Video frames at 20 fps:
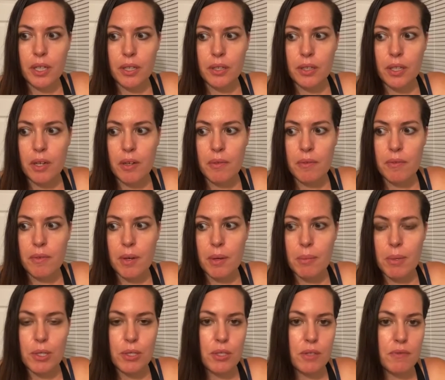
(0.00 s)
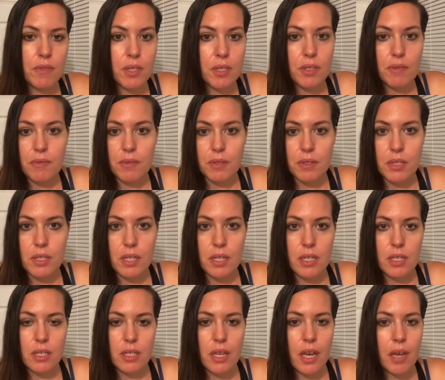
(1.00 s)
I love a bunch of the different
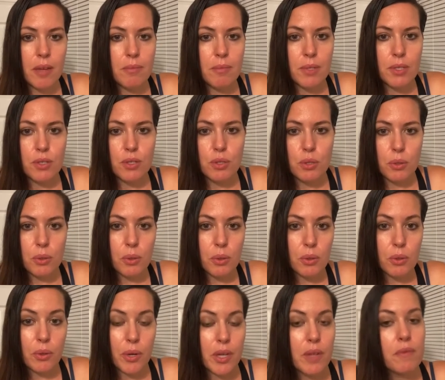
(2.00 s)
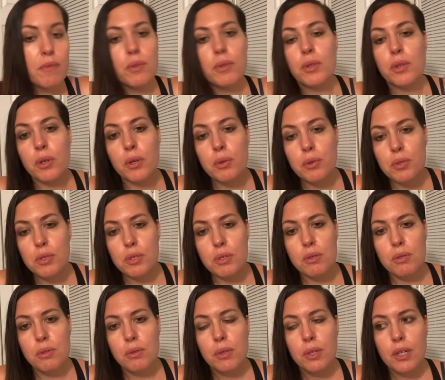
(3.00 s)
cities I've been so grateful to go
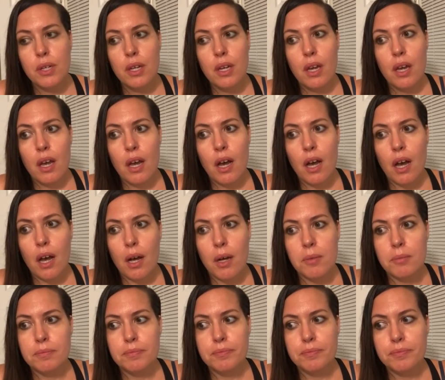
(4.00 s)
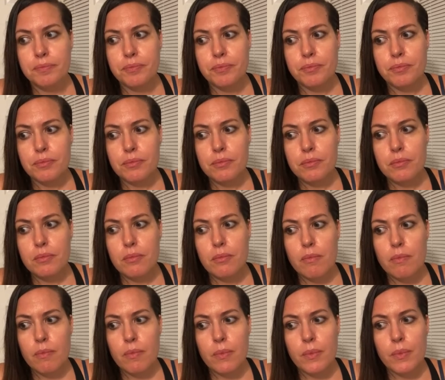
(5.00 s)
to. Um,
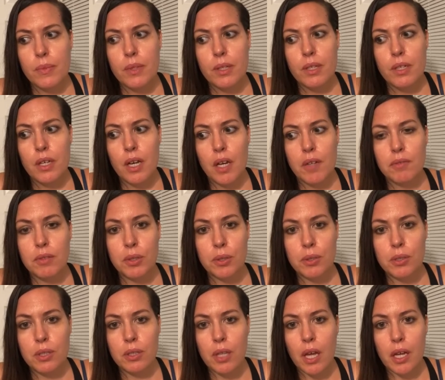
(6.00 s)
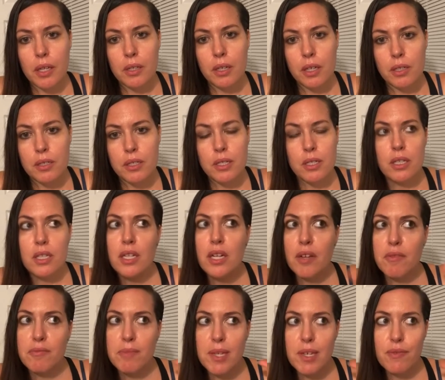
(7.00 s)
I've learned a lot in Austin, and
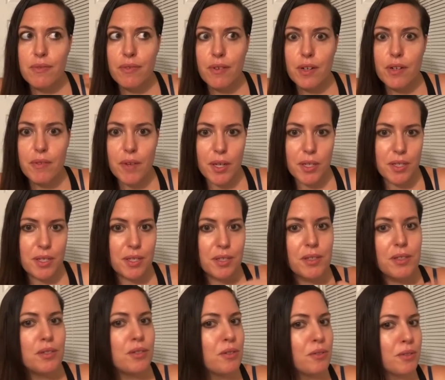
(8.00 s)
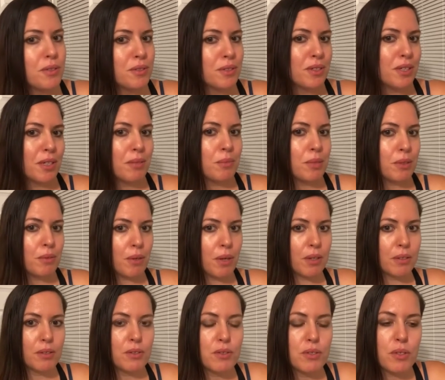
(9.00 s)
I've made fun of Austin, don't get me
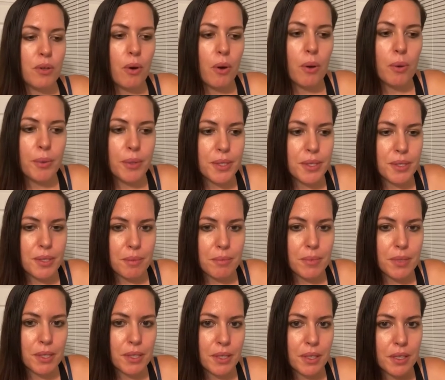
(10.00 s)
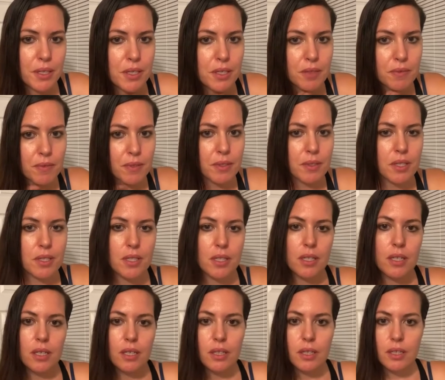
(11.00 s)
wrong. There's always something in a different
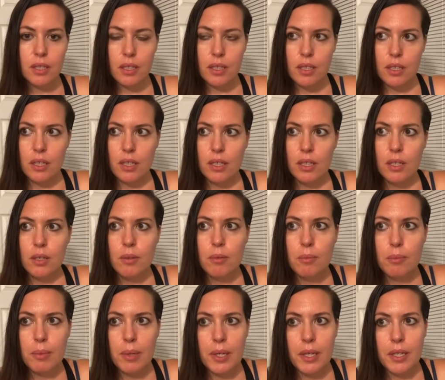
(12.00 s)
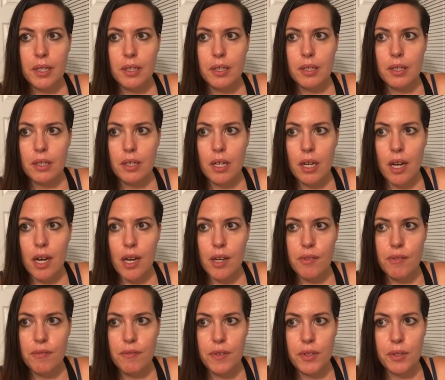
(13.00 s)
city, but I
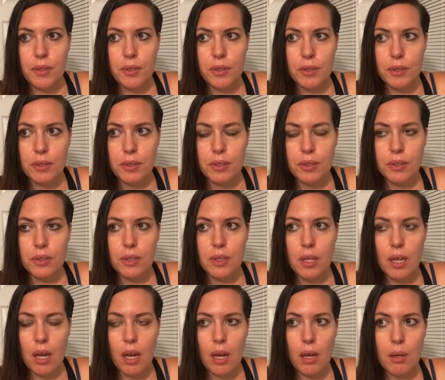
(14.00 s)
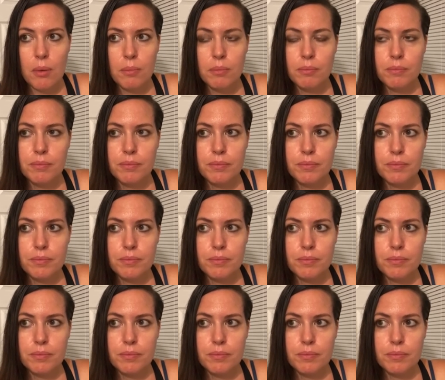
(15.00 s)
feel, um,